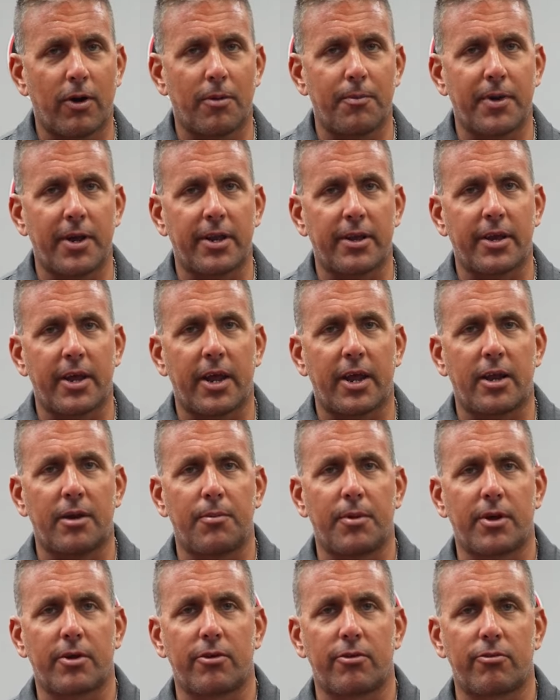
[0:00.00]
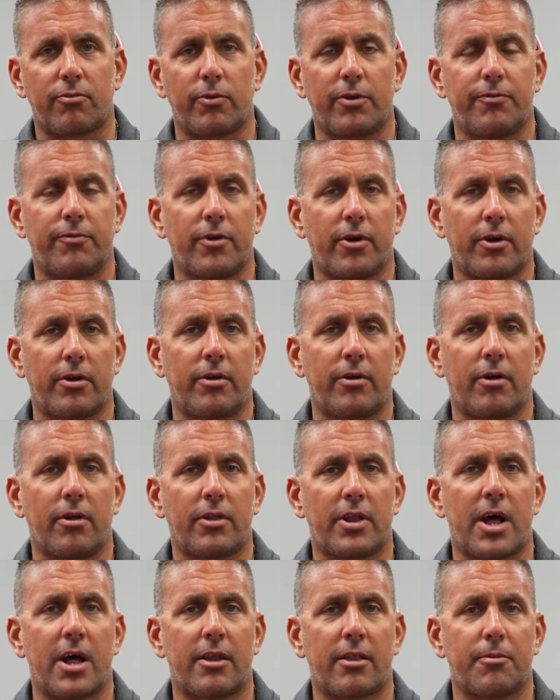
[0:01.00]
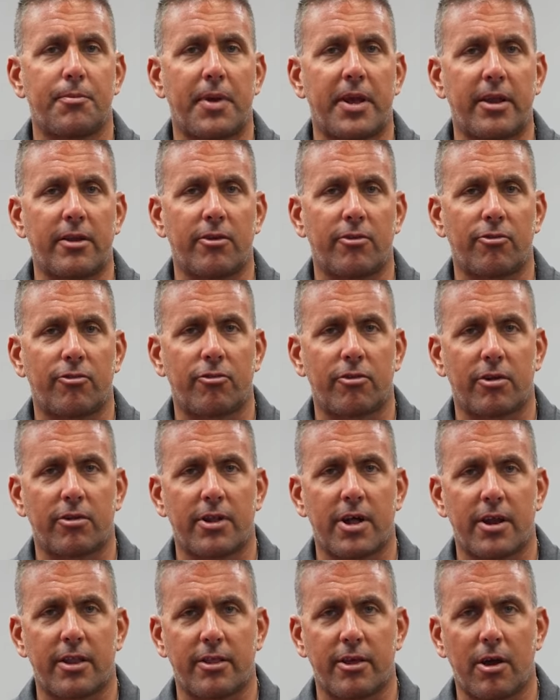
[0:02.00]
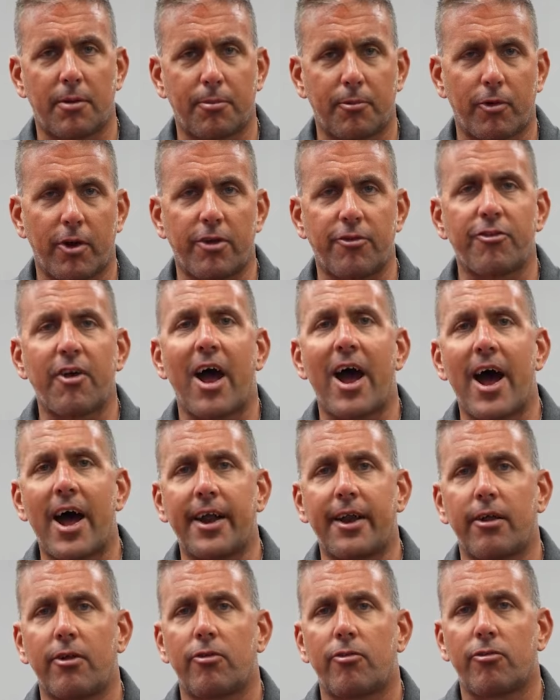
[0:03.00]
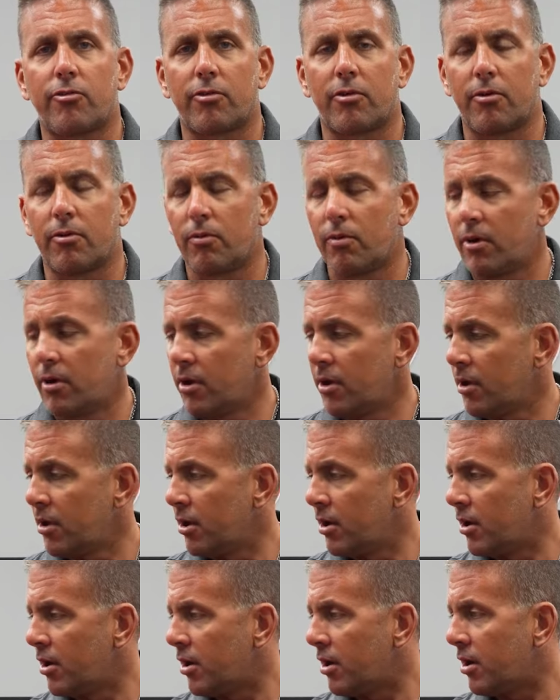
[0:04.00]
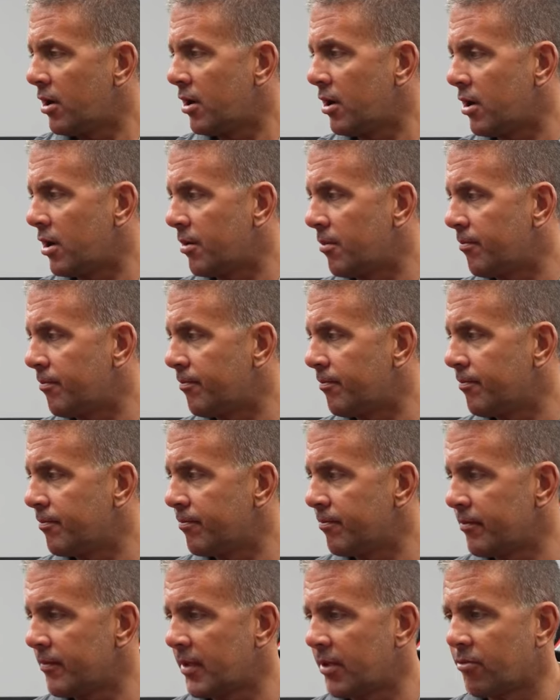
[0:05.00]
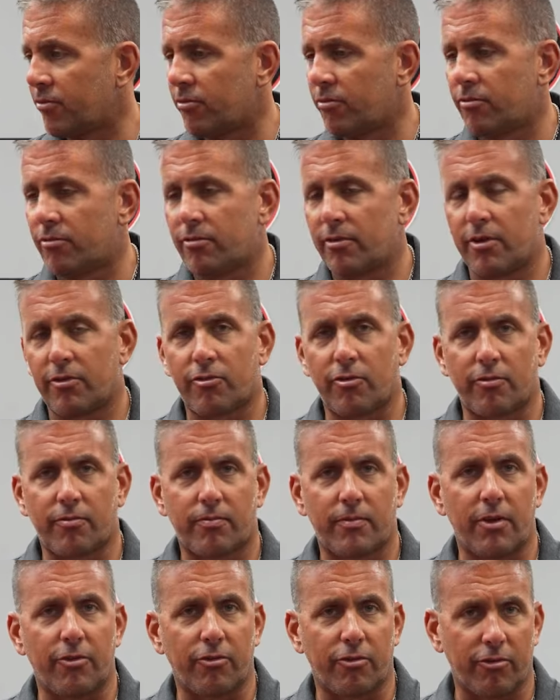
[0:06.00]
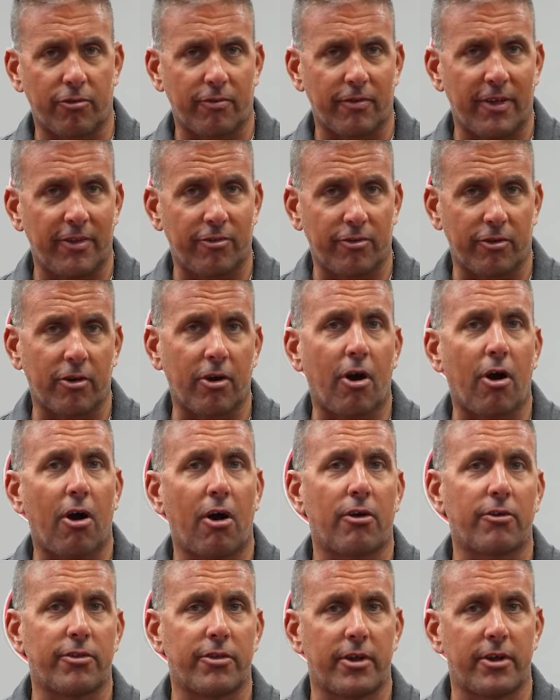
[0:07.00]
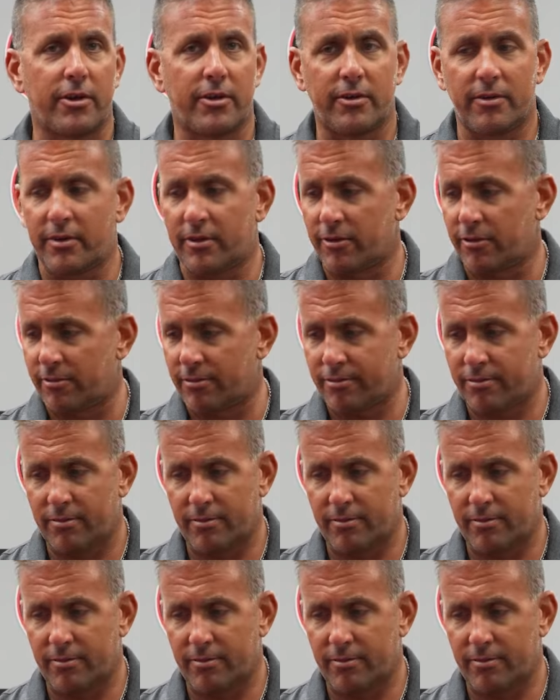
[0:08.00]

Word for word: well maintained because we've done a lot of the maintenance and a lot of the upgrades on it. So um, it's, it's, a, it's, a, it's a car that is,